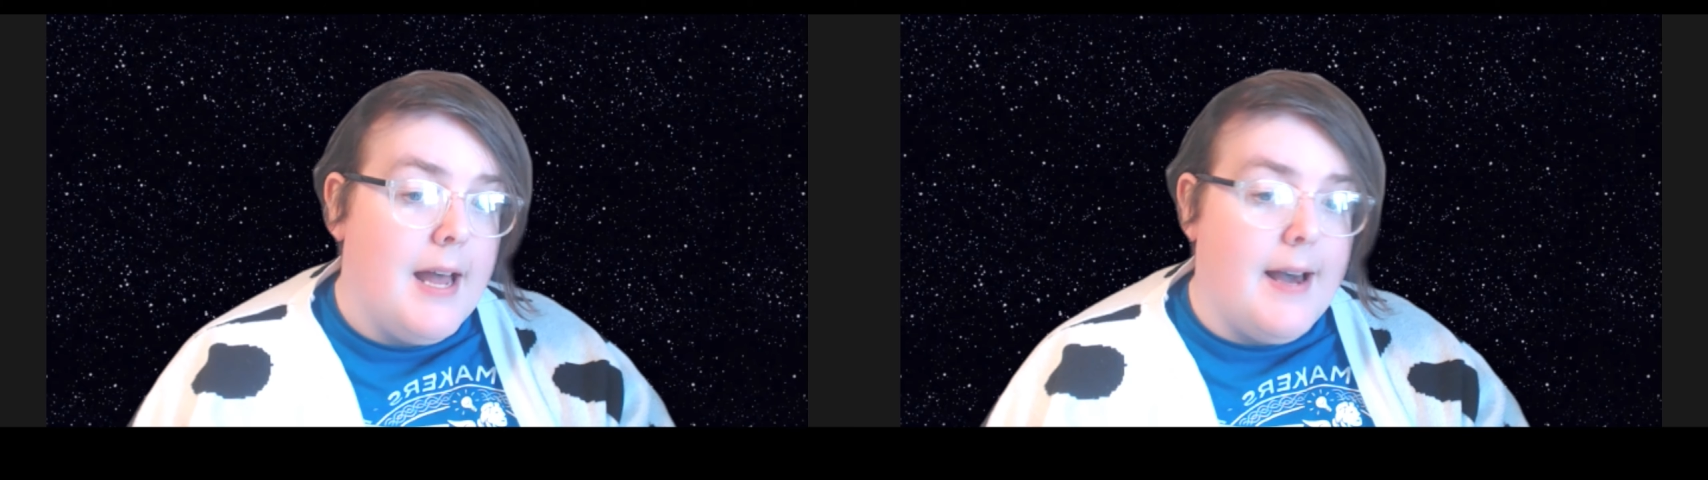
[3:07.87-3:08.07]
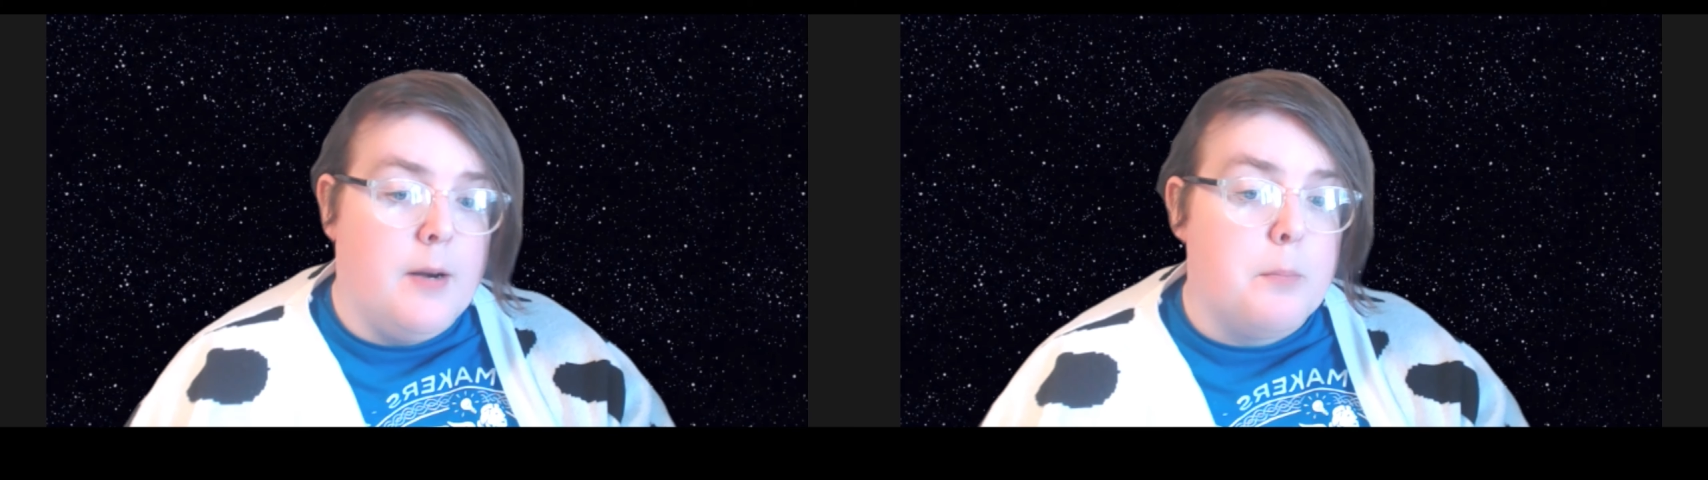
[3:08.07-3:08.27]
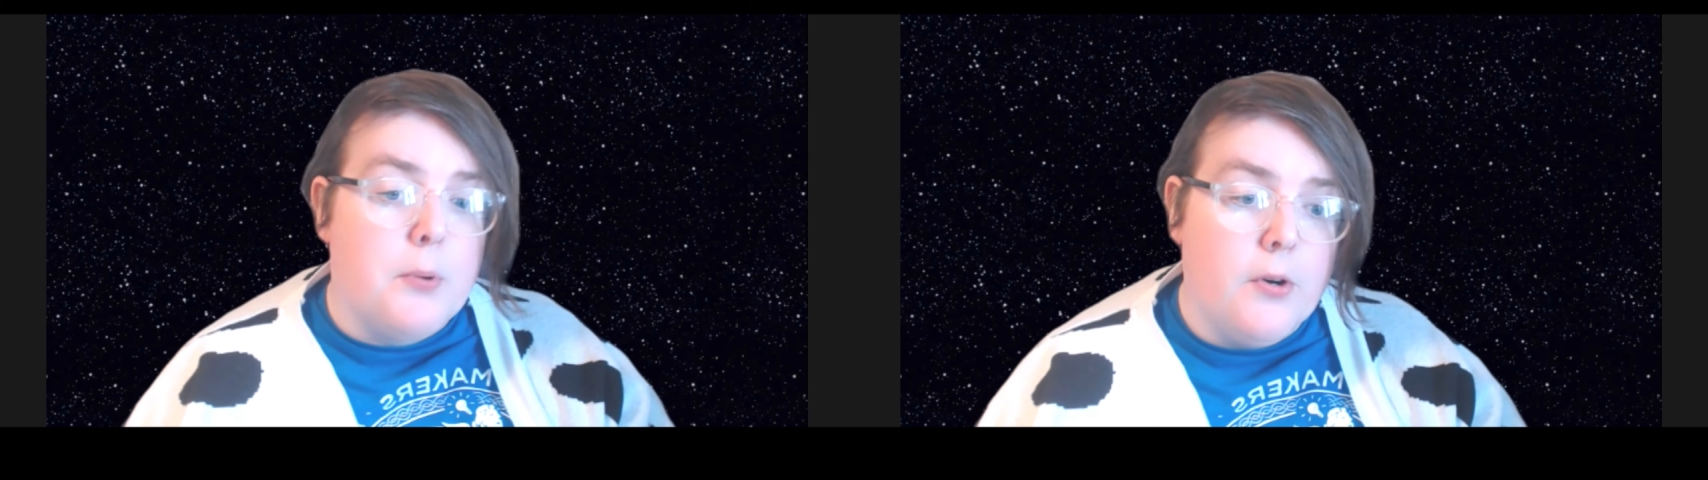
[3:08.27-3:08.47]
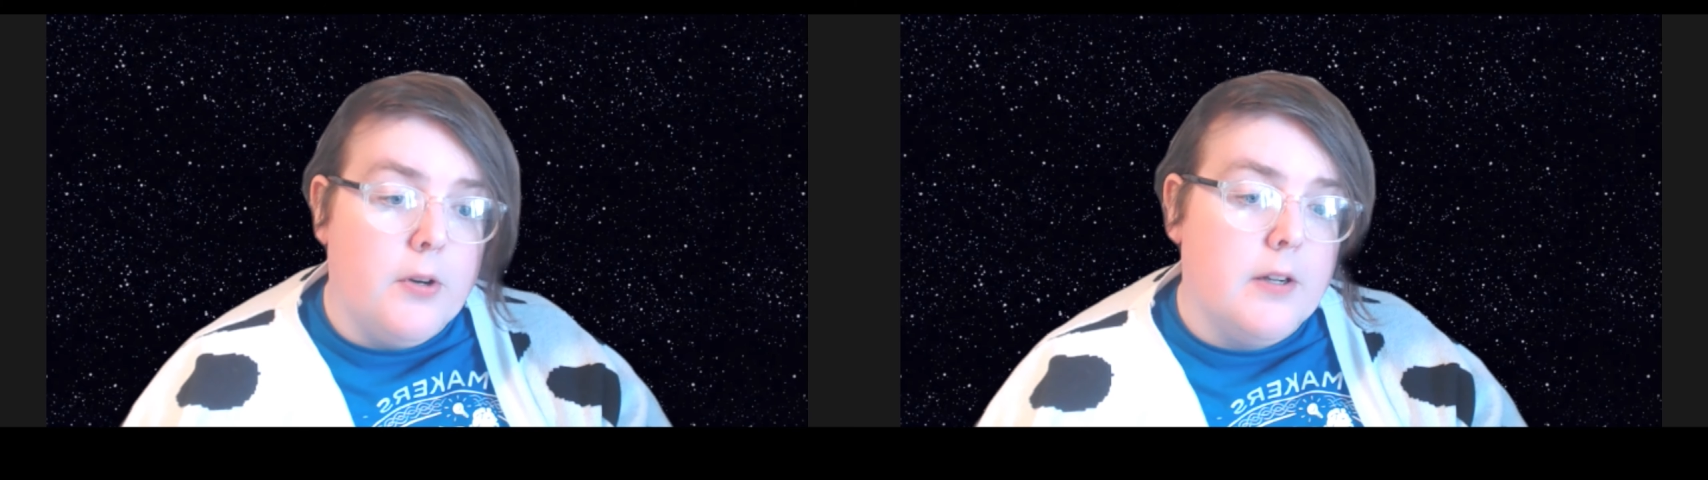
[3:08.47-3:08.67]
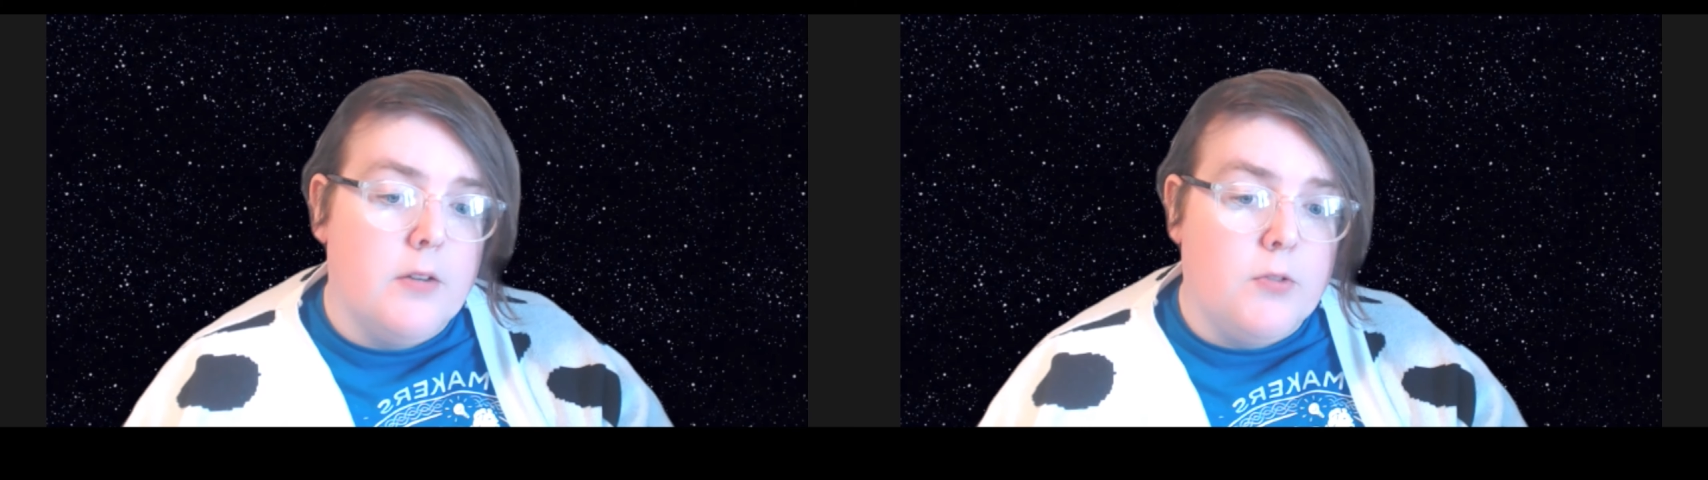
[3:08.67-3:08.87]
and
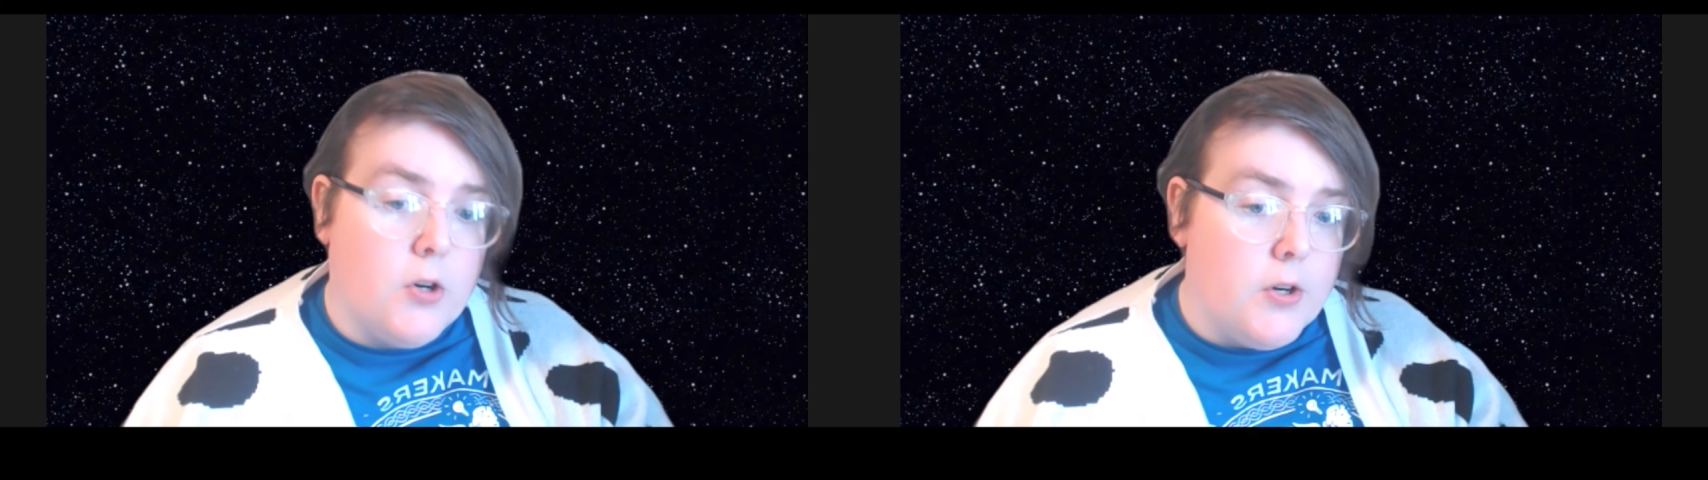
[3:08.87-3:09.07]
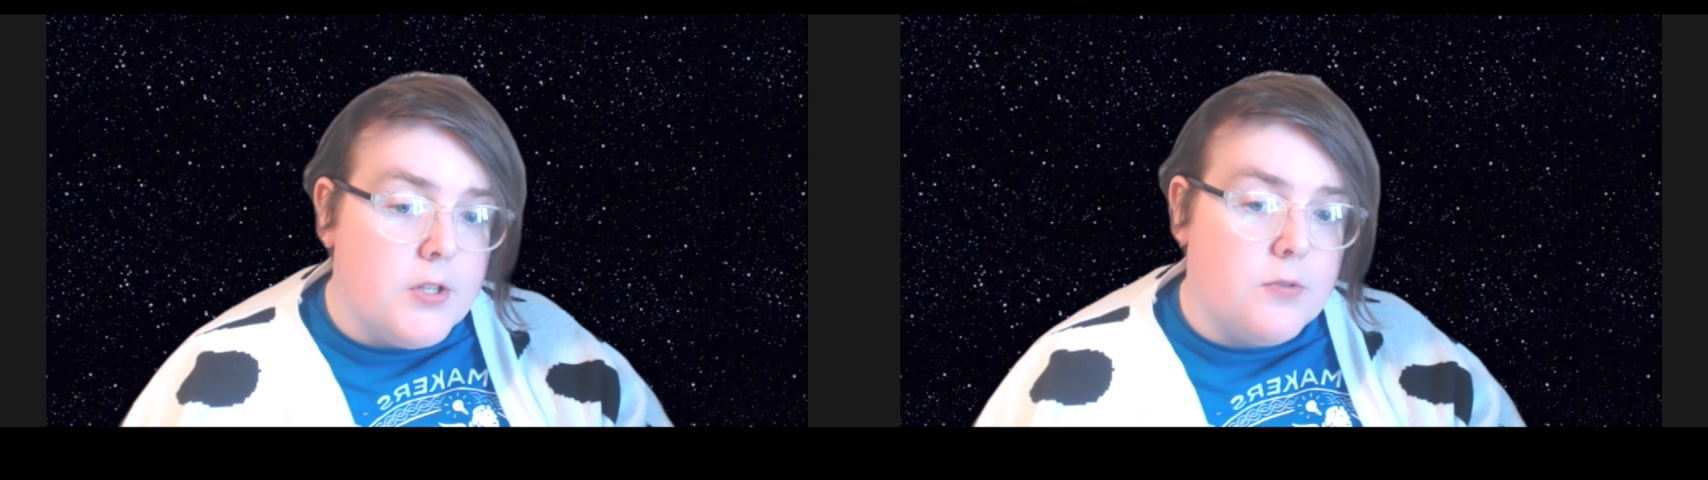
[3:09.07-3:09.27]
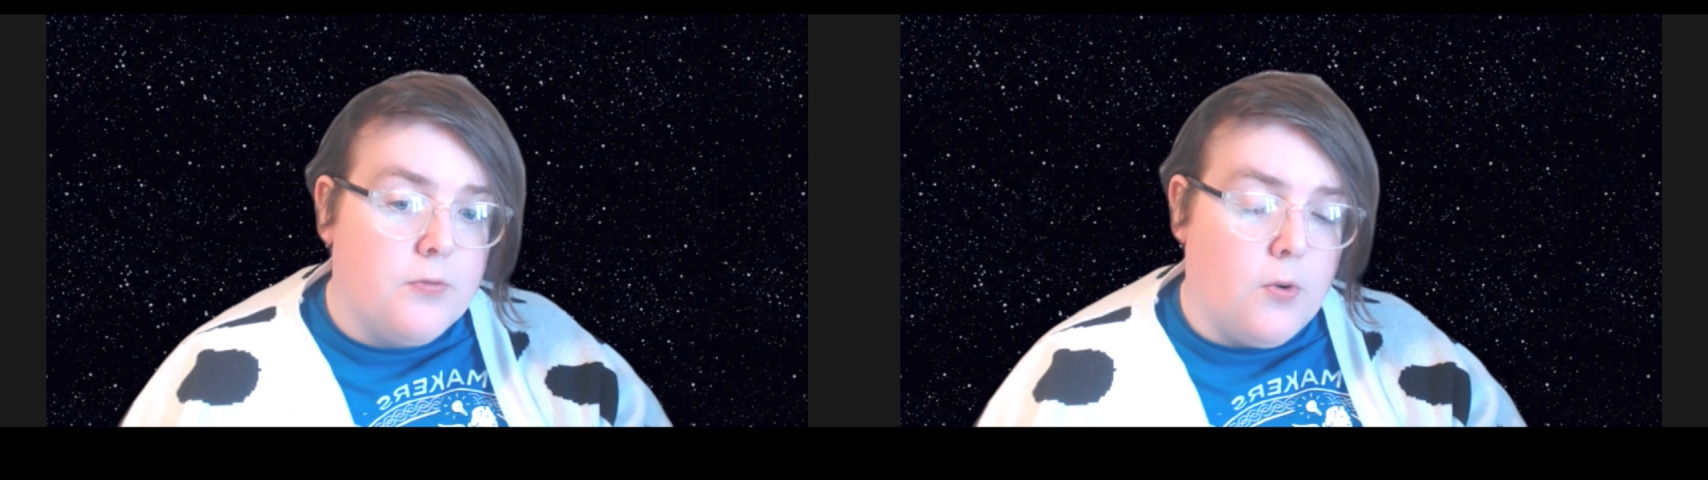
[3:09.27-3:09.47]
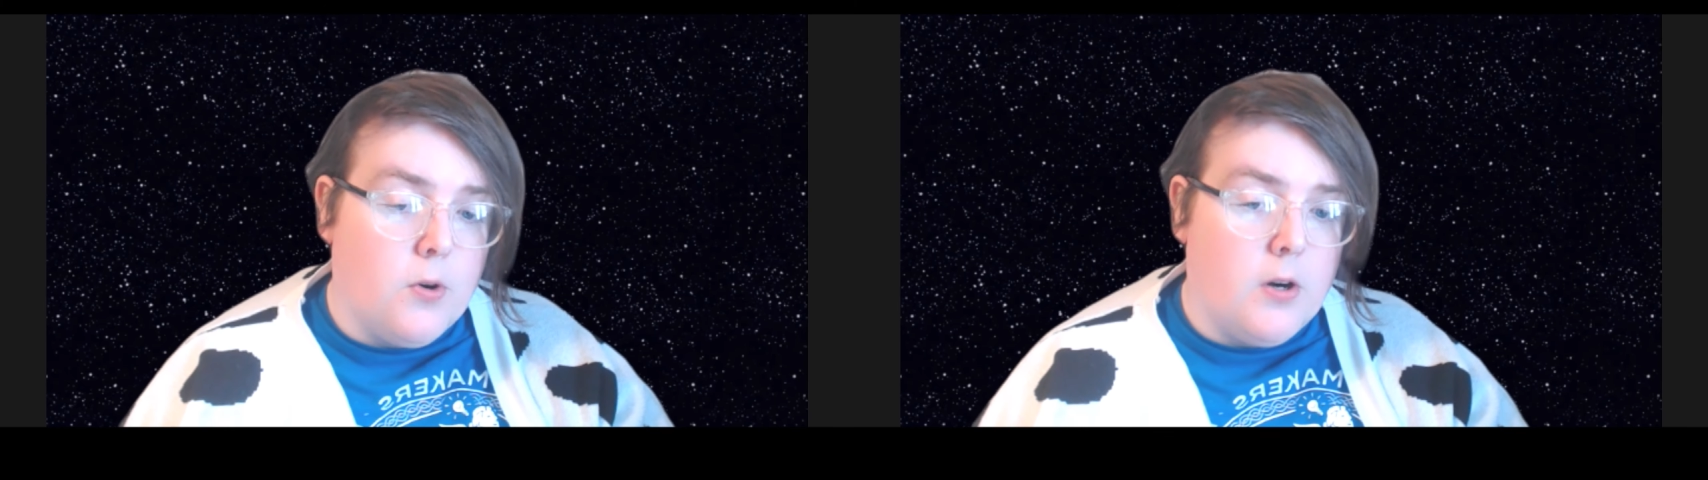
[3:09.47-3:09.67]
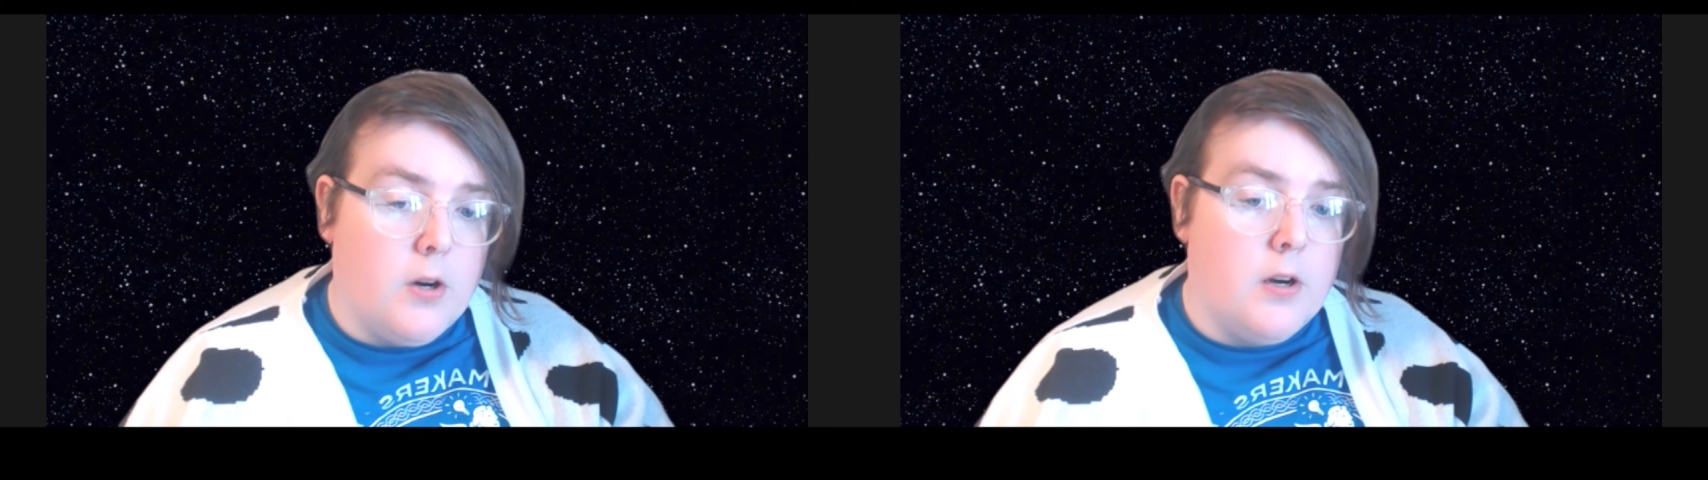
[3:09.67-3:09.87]
Aparna, of course,
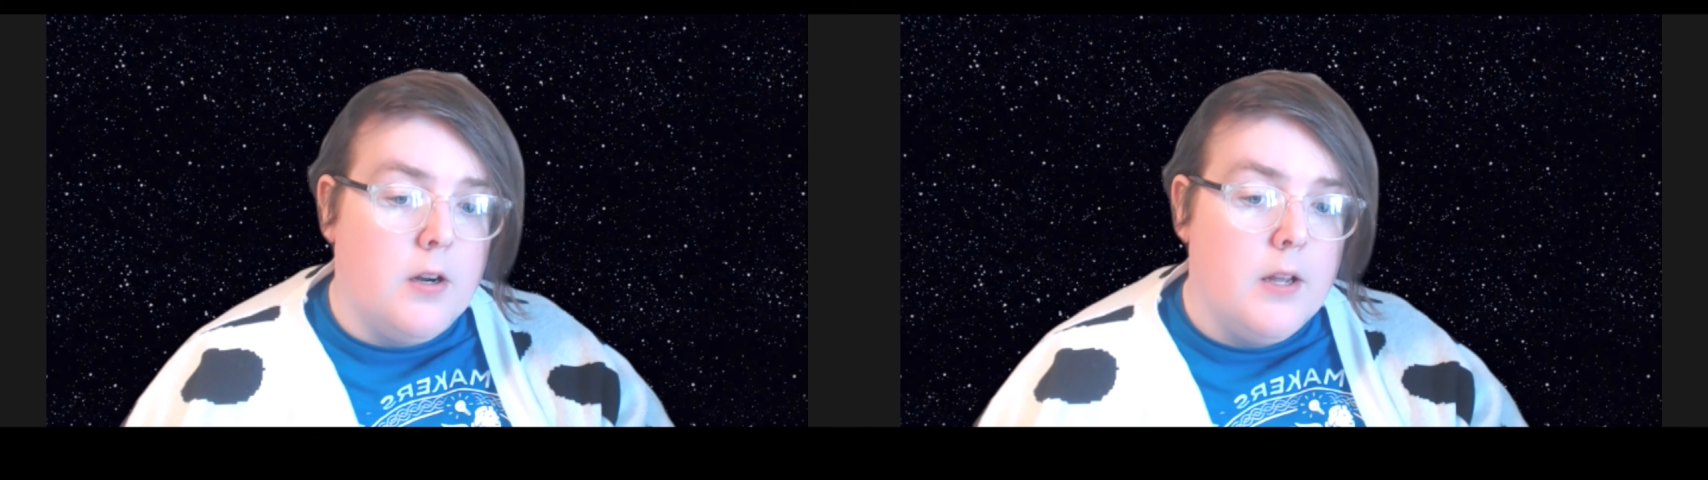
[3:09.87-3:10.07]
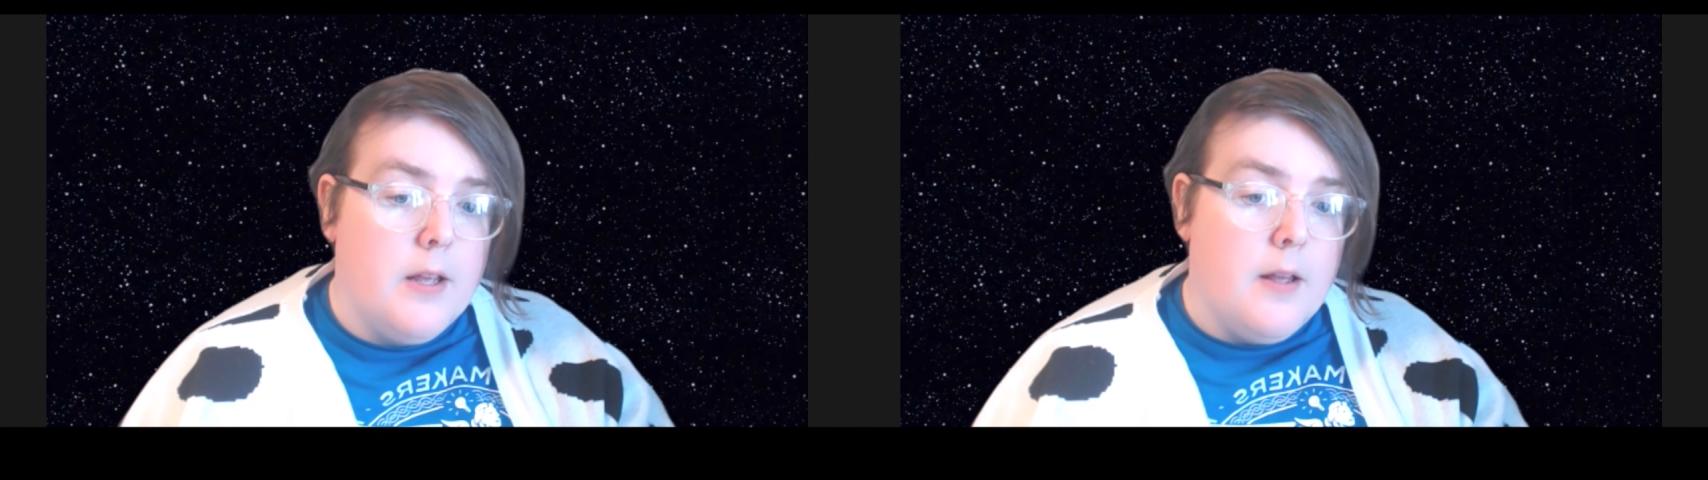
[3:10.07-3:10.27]
for